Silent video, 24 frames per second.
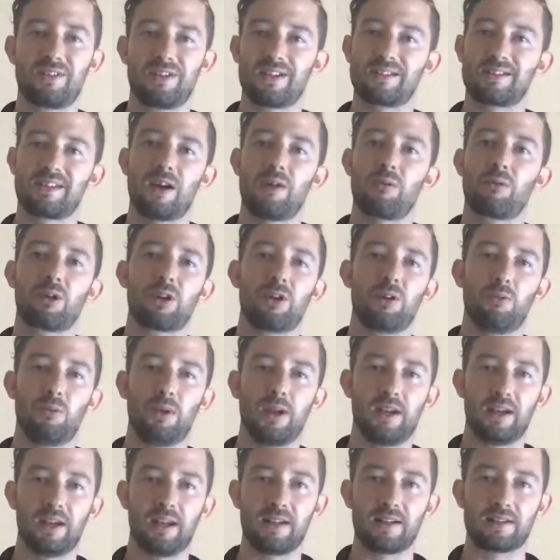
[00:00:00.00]
how we're going to
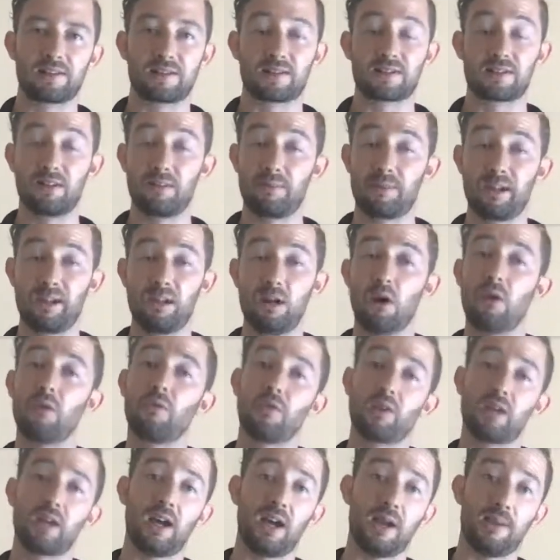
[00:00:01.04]
win. And it's just going to be
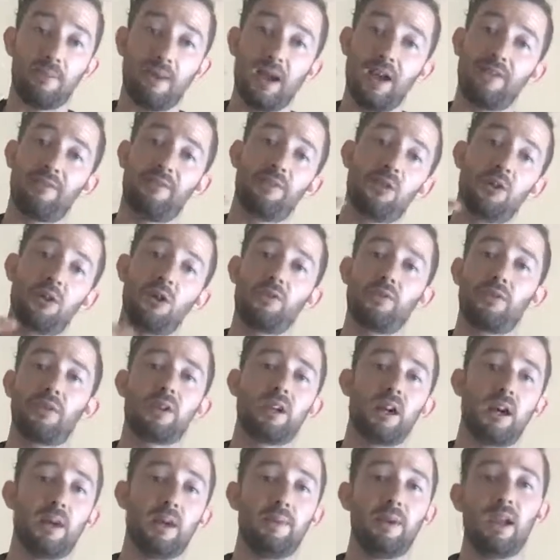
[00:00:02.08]
over time, effort over
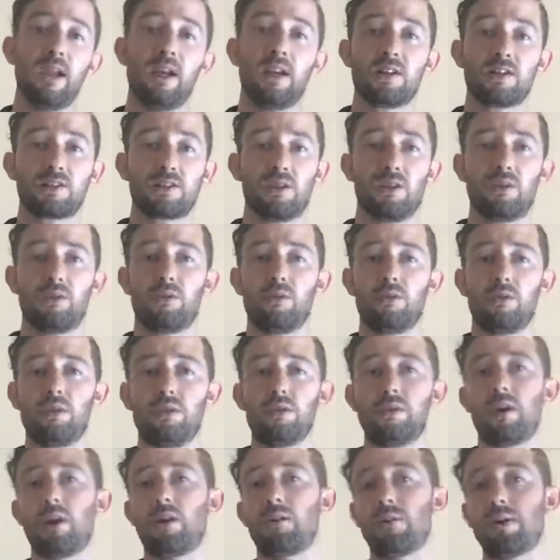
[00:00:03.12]
time. So
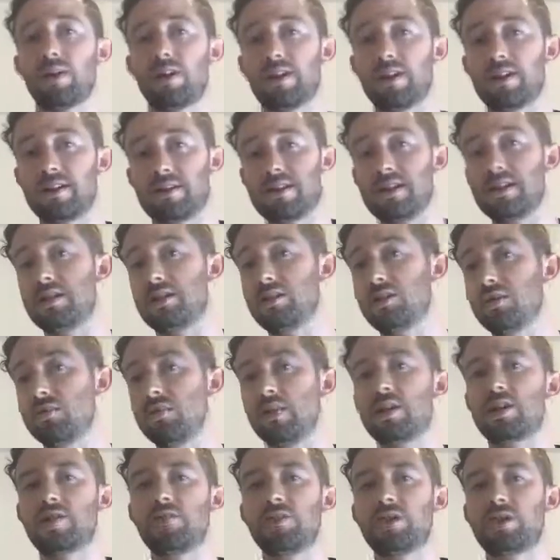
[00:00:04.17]
you're not really going to see too
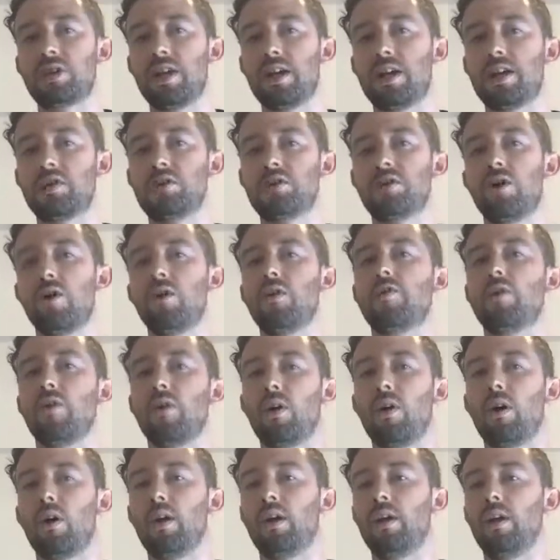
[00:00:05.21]
much of a change
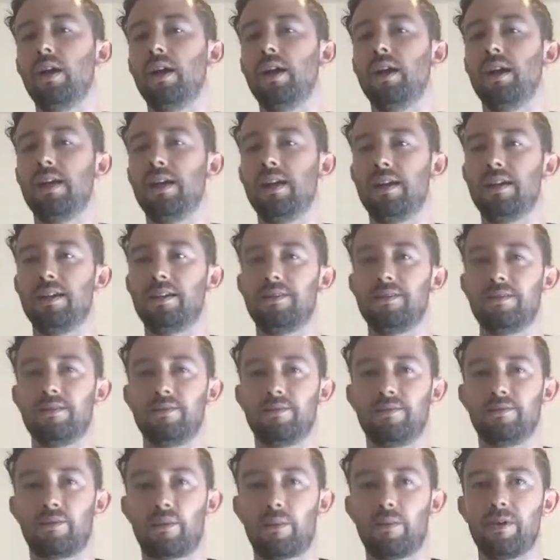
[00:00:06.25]
overall
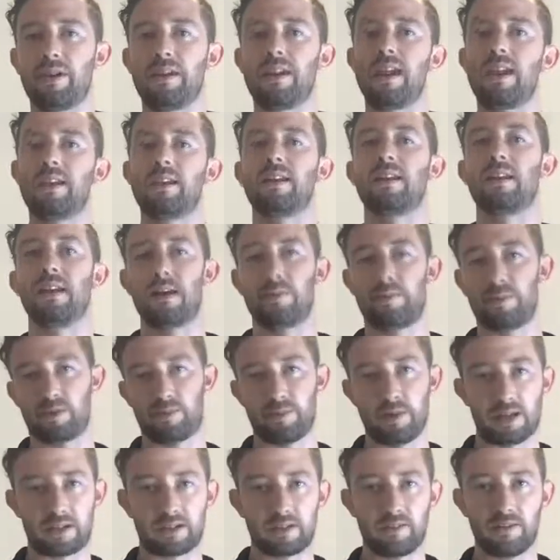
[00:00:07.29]
from a day-to-day
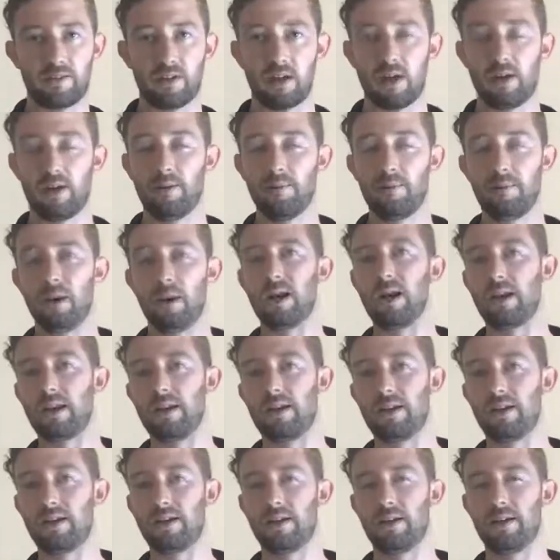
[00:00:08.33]
perspective.
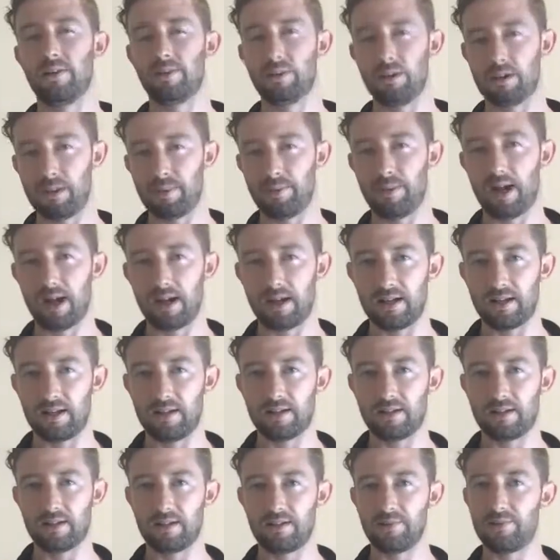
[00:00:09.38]
But if you keep at it,
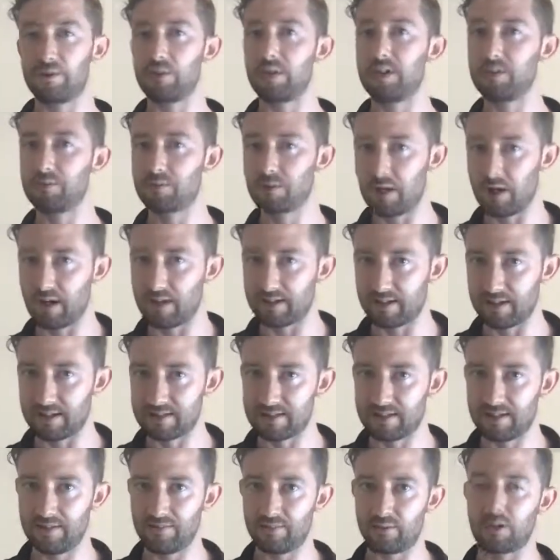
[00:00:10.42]
if you keep trying
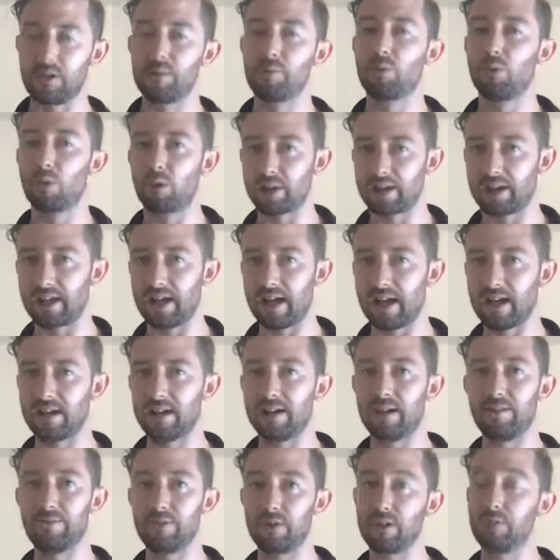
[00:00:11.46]
this, if you keep working at it,
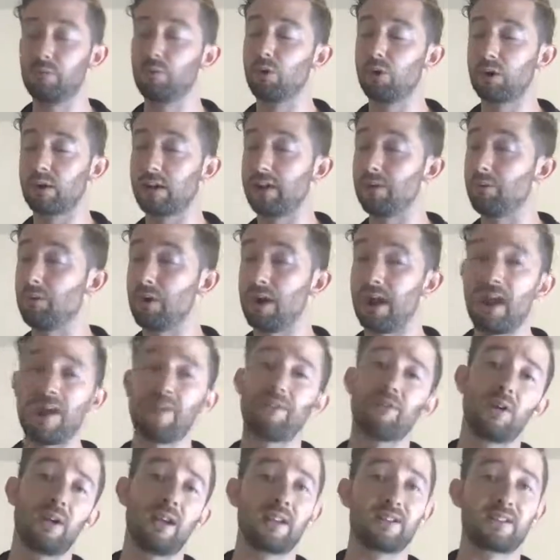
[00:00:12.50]
if you keep working at
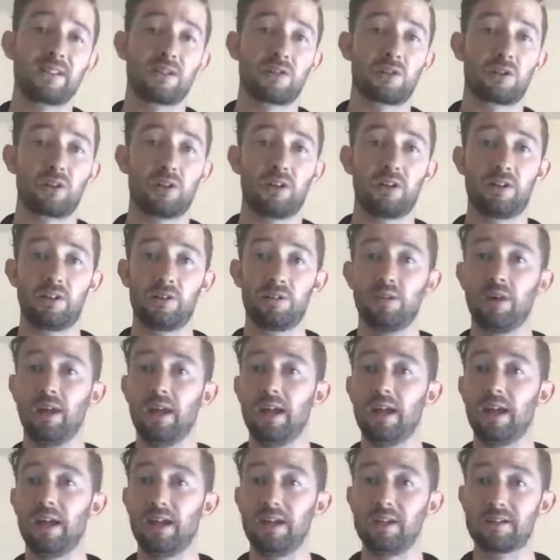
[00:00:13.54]
whatever it is that you're going to do,
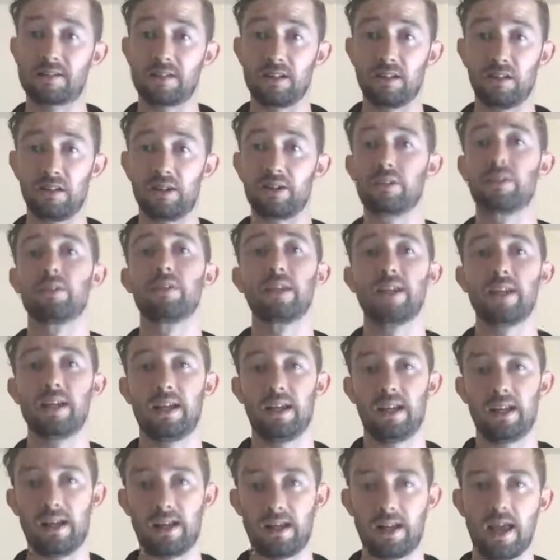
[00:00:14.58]
it's
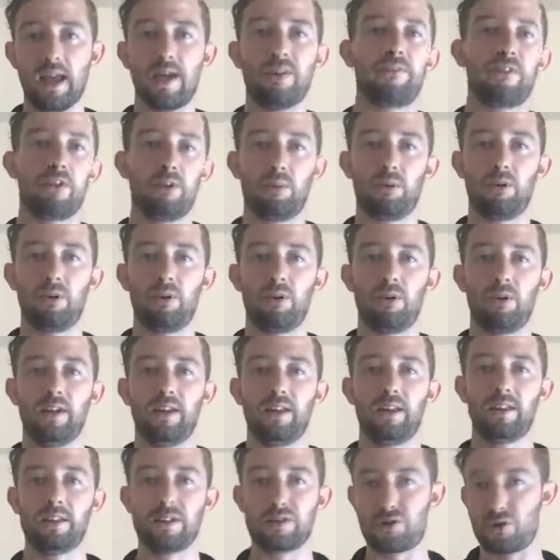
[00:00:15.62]
literally inevitable
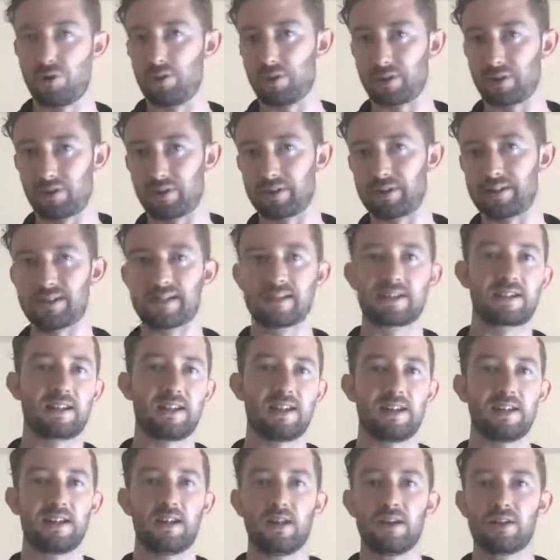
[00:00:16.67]
that you are going to
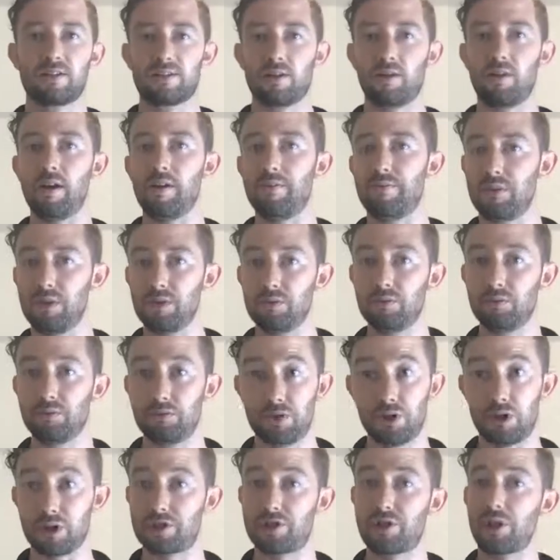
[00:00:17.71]
succeed. So if you
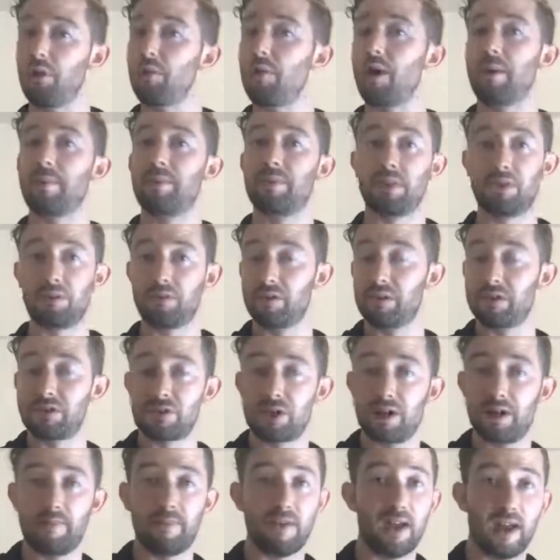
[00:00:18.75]
just show up to the
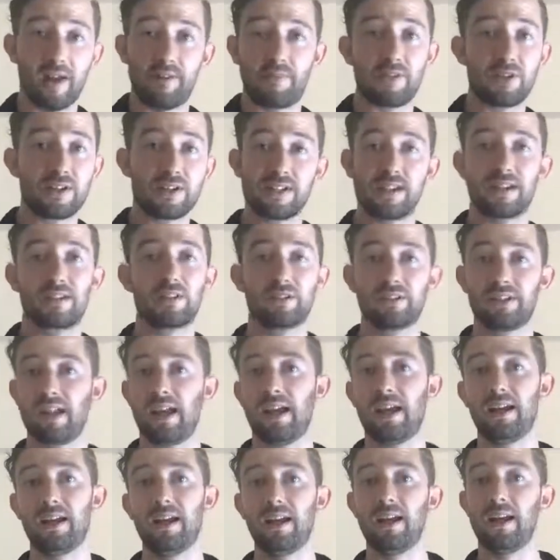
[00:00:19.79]
gym every single
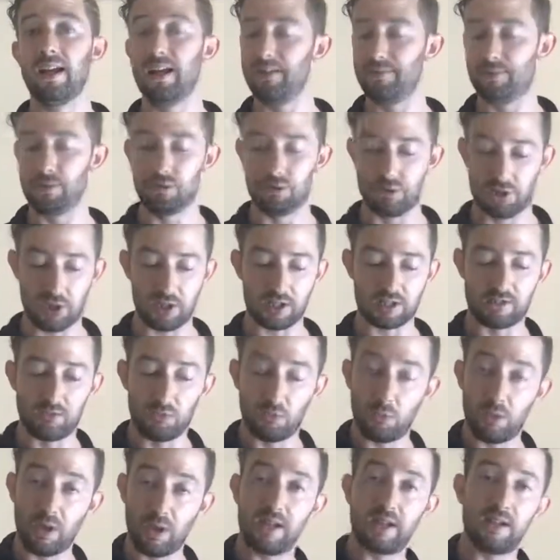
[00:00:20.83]
day, if you just
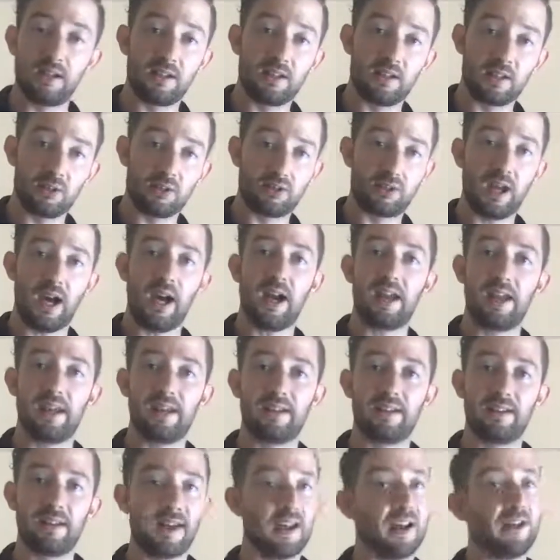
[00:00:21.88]
win your
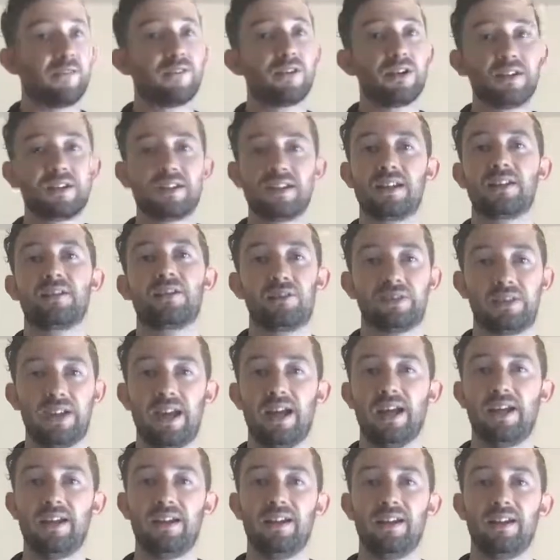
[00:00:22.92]
diet every single
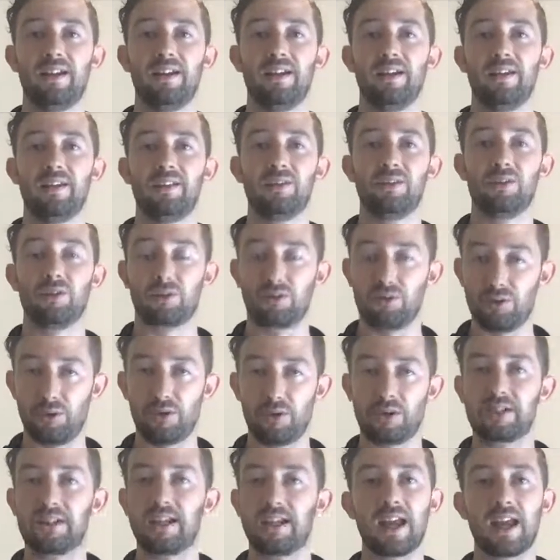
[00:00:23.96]
day, you're
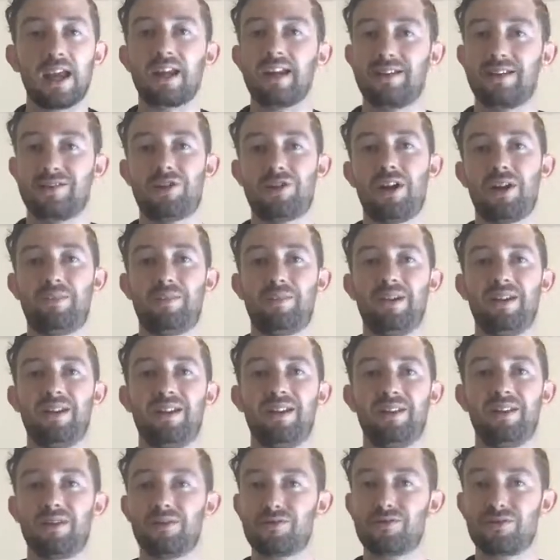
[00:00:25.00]
going to get in shape.
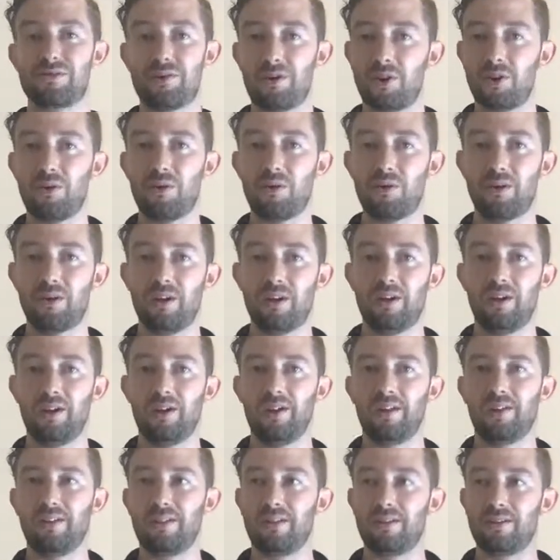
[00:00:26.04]

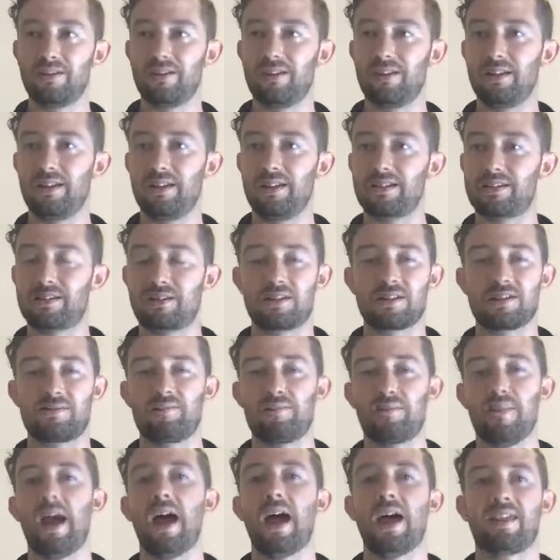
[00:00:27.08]
It's
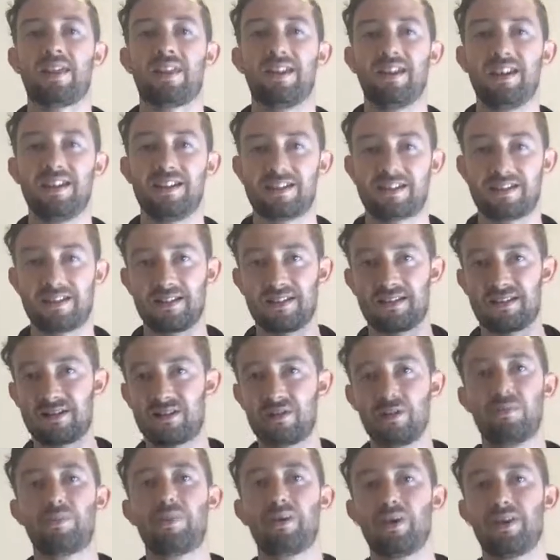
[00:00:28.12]
just math. It's
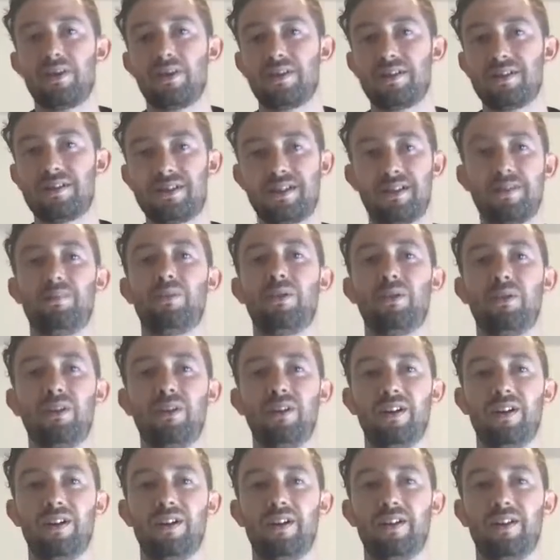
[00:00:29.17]
super
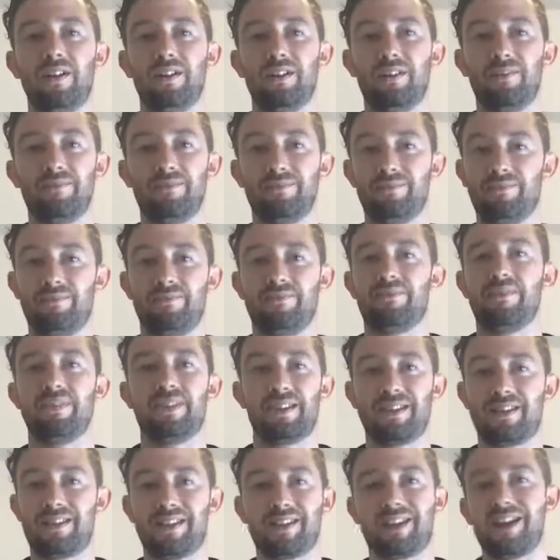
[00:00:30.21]
simple
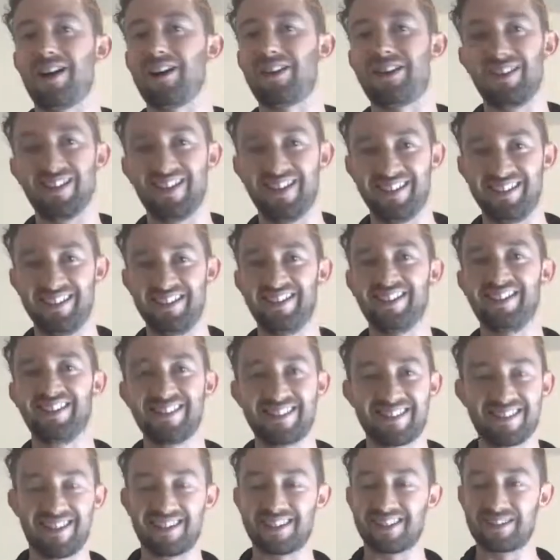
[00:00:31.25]
to calculate.
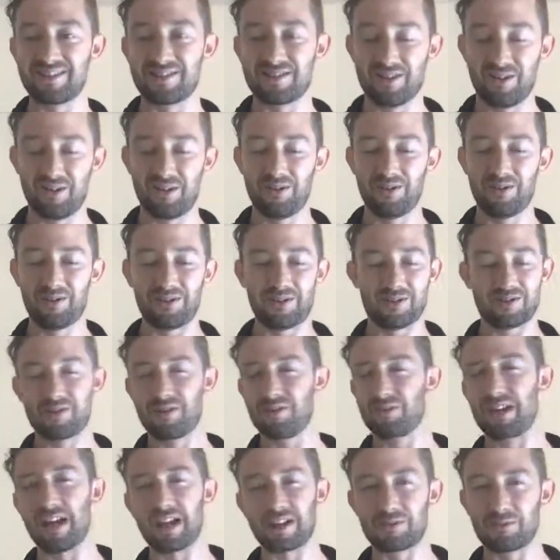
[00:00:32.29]
It's like there's
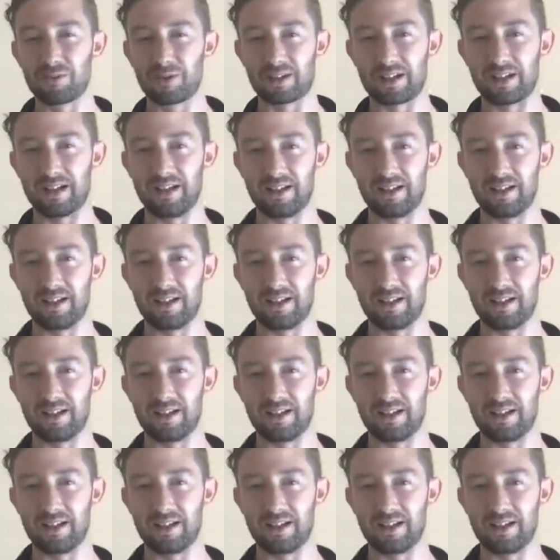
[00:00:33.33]
no guesswork in